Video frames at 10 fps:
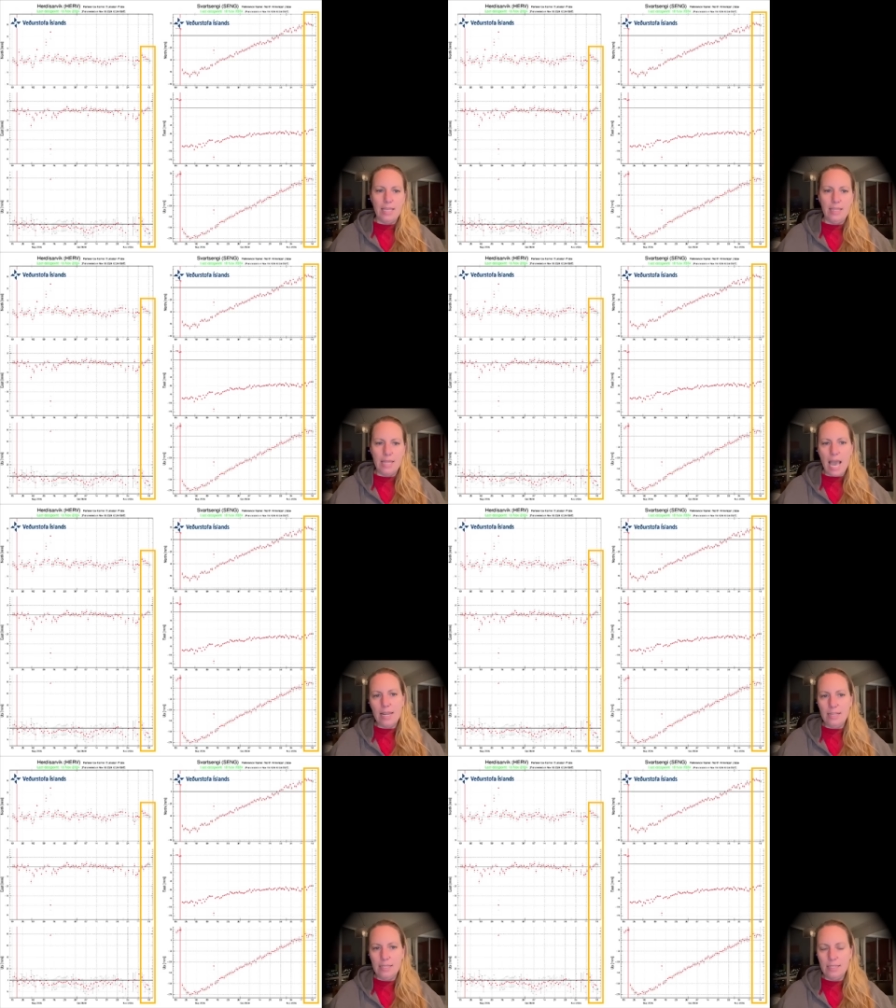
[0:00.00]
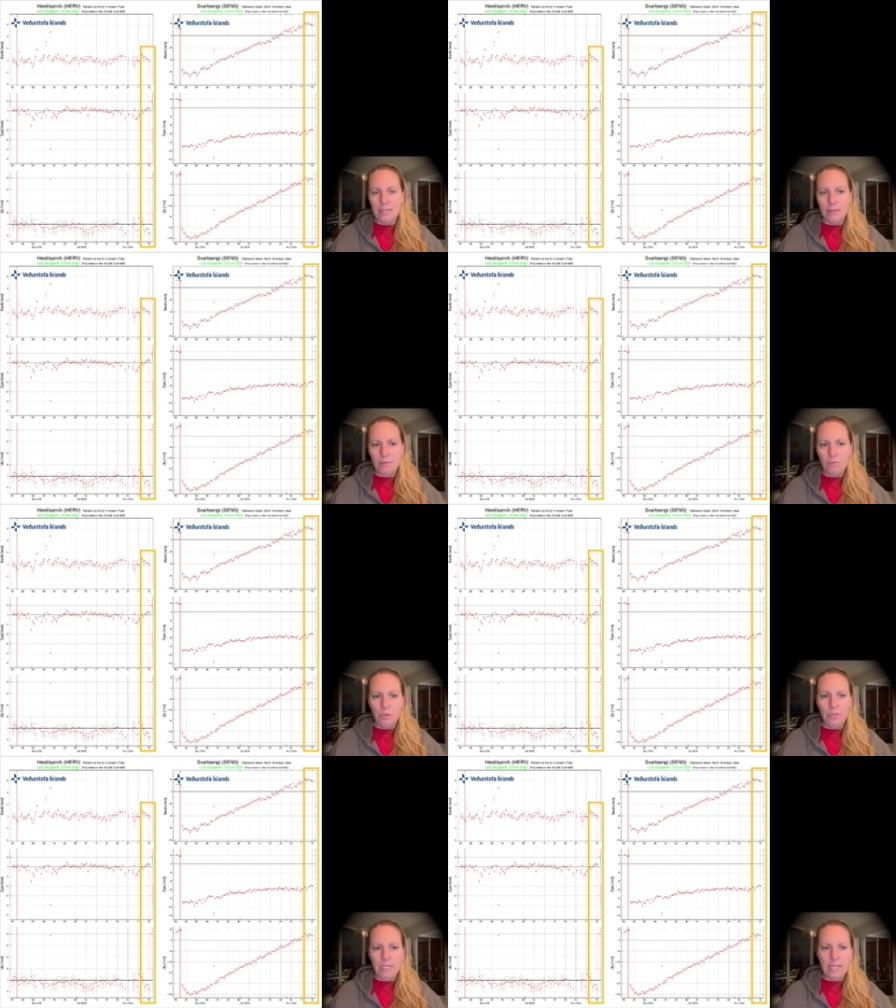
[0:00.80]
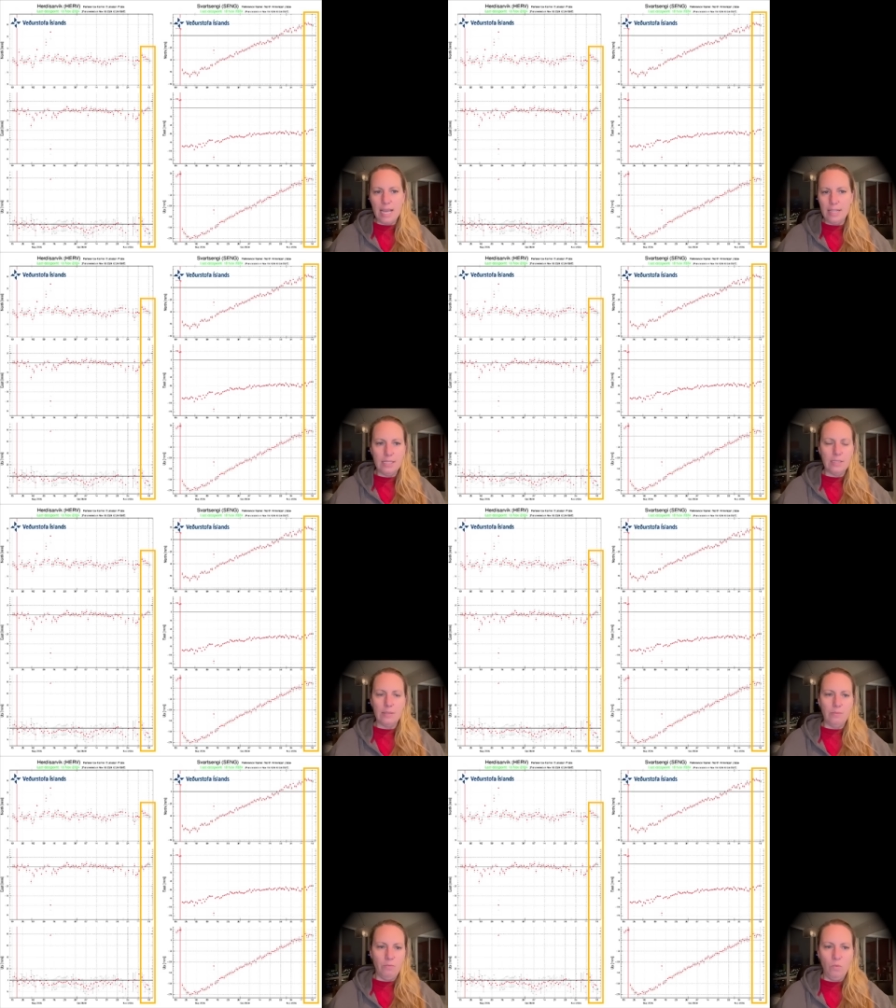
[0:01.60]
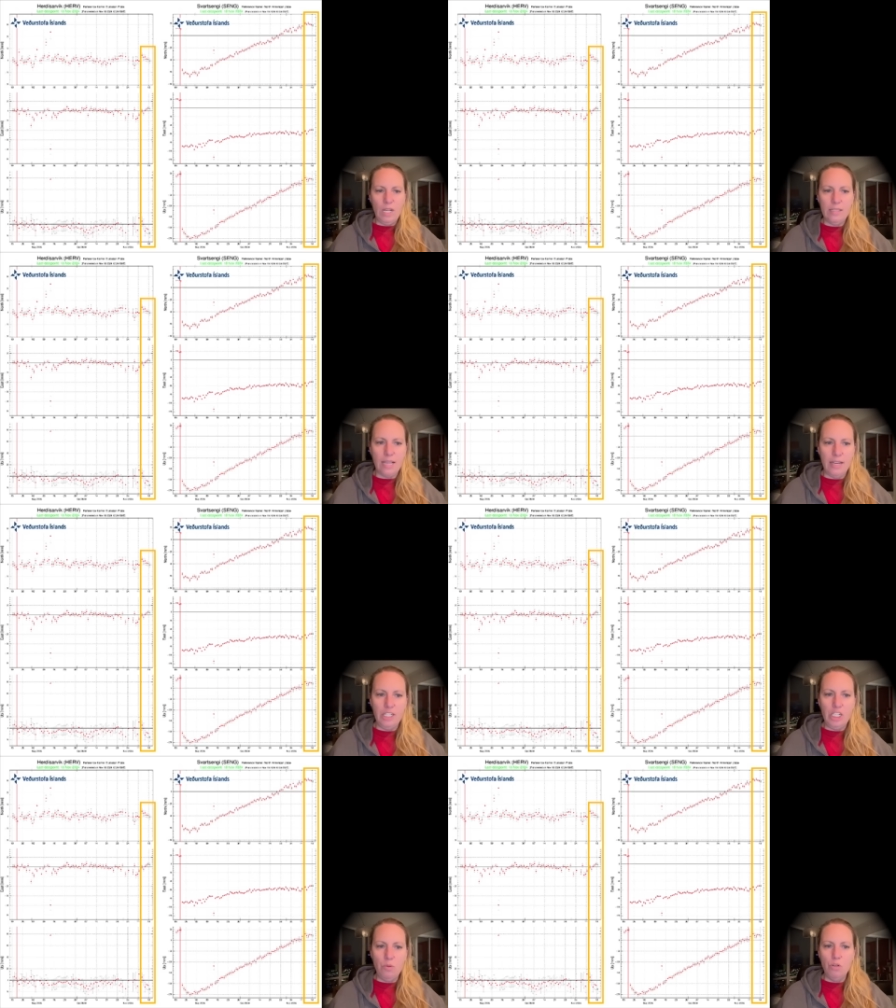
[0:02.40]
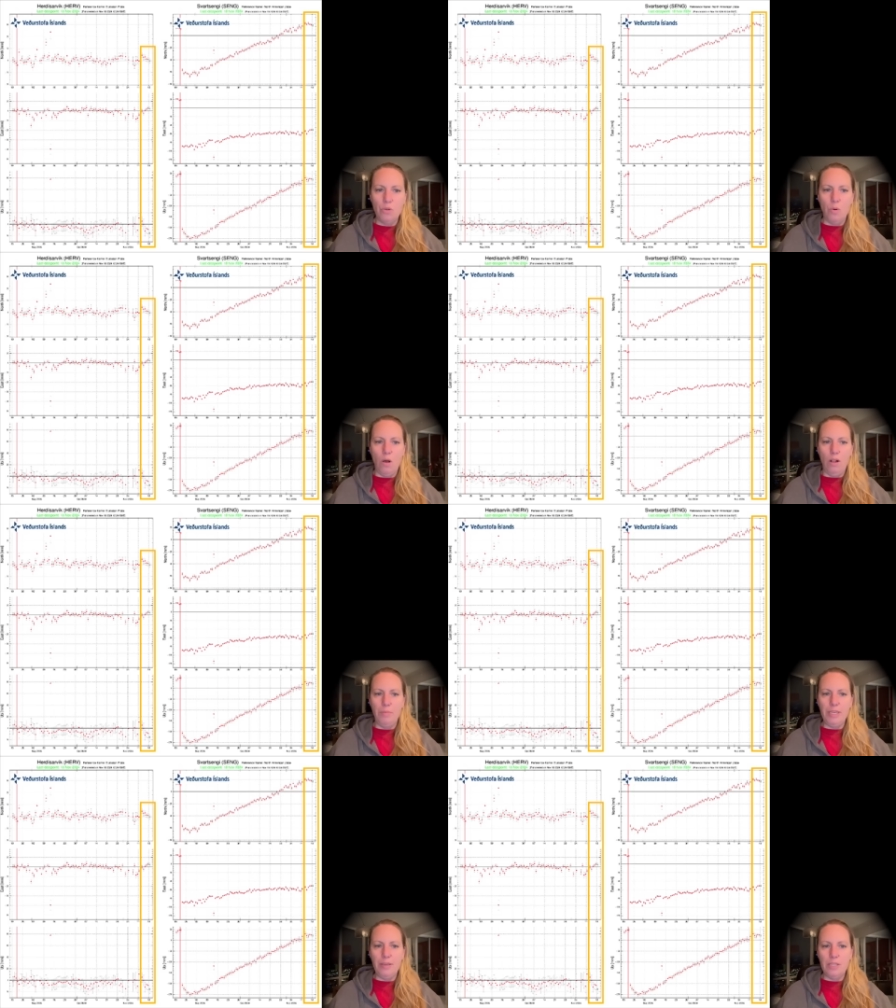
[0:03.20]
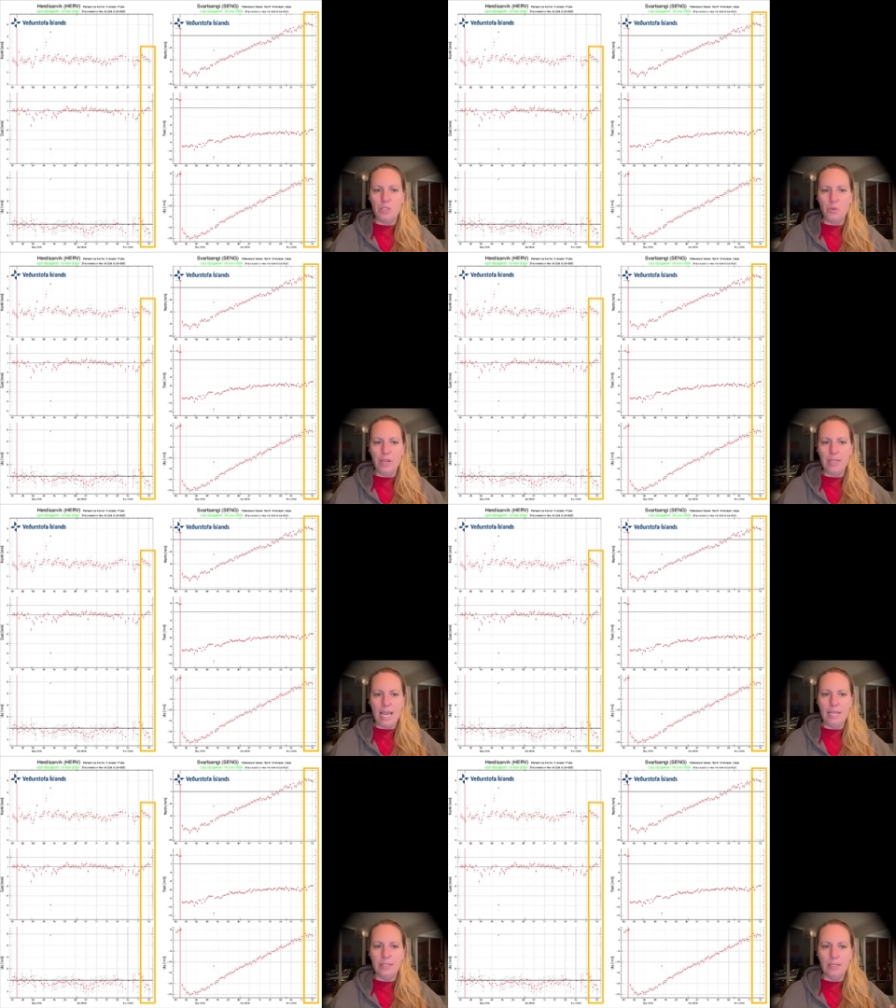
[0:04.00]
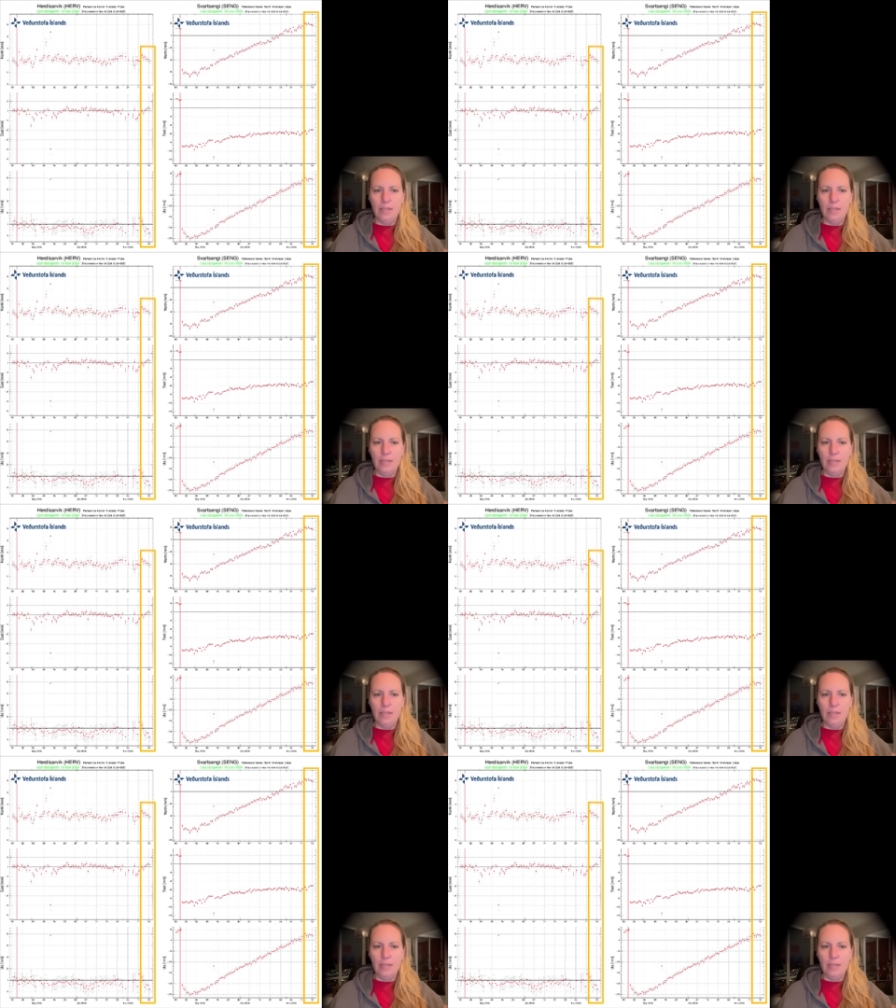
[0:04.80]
that is really, that's what's unusual because during that